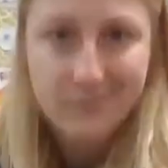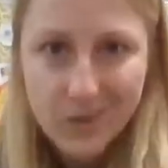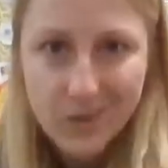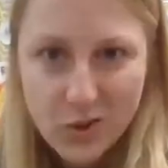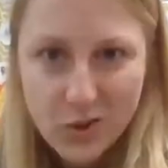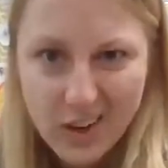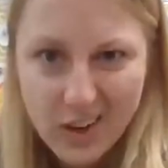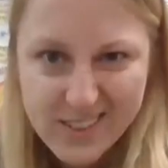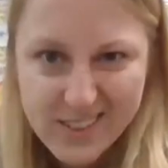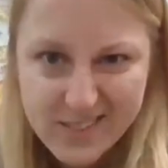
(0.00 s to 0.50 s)

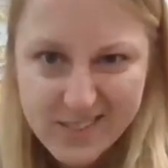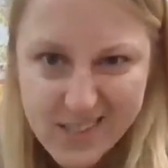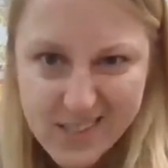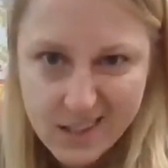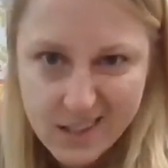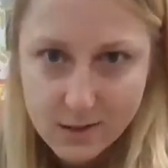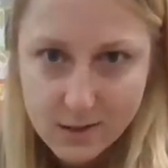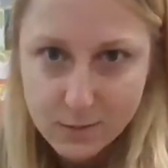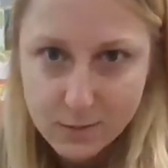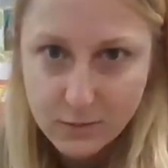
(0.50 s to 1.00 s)
You guys have
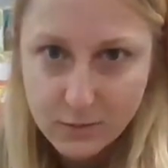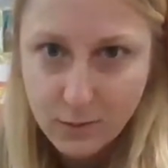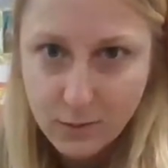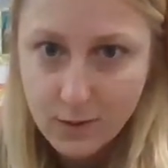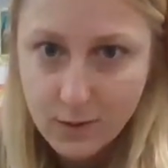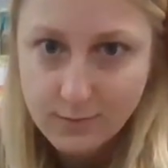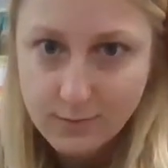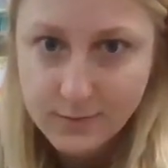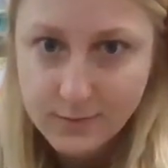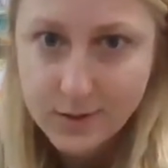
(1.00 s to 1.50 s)
seen this
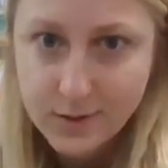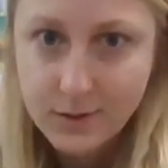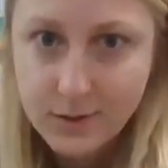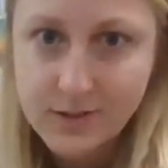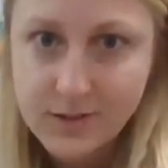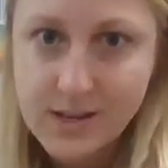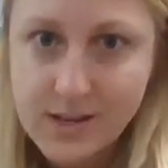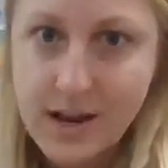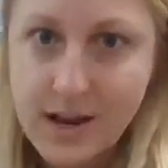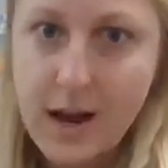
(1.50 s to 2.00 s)
before. You know
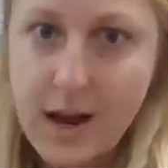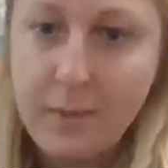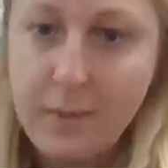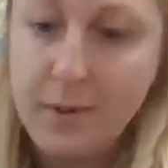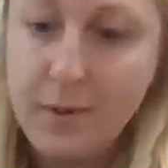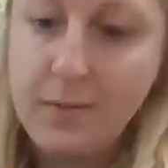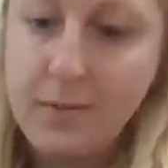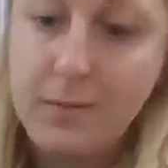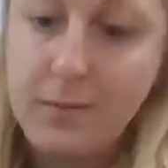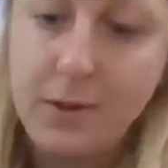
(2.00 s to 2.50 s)
what's going to
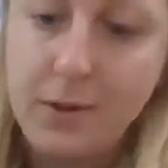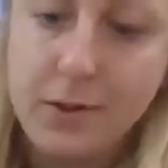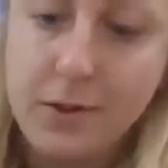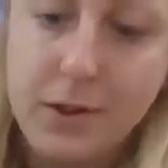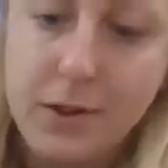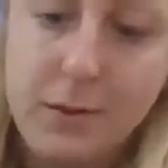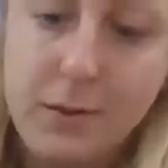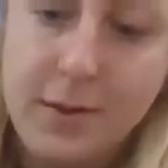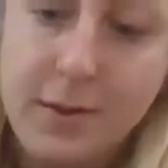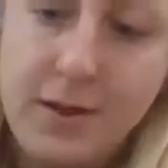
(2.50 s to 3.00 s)
happen. Put a
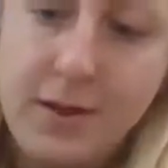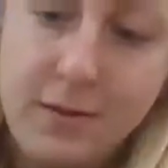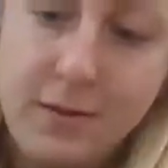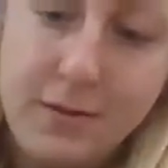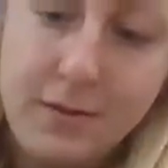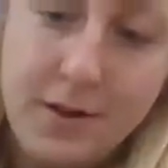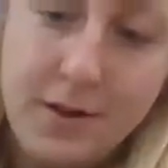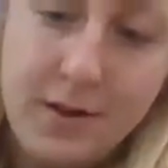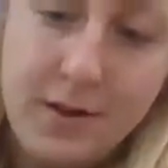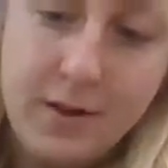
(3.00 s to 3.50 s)
little bit
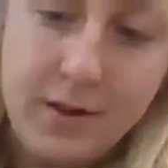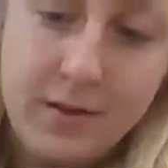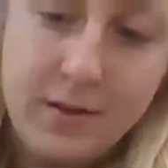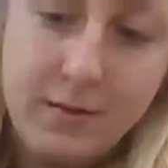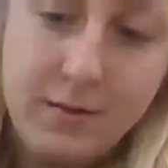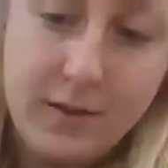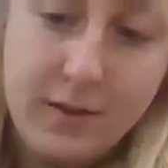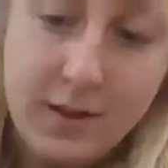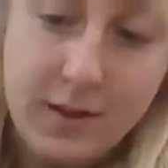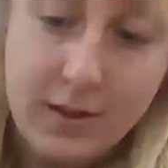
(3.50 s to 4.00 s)
of
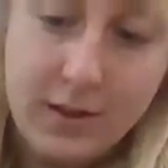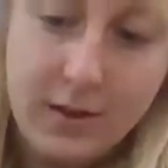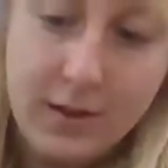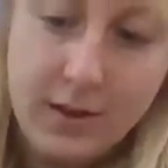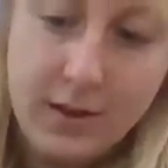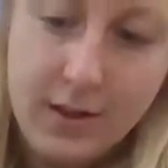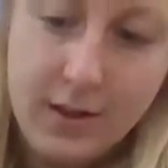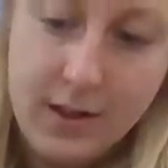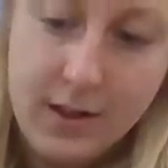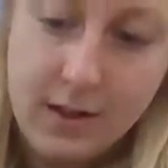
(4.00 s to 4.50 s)
vinegar
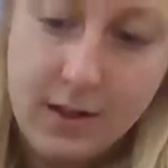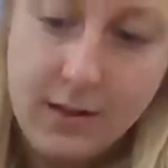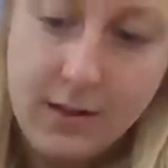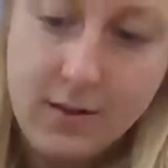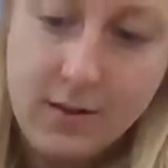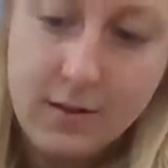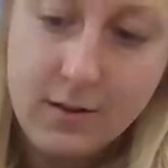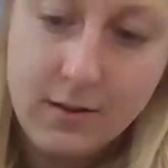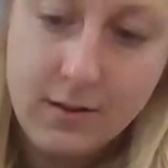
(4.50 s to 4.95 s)
in here.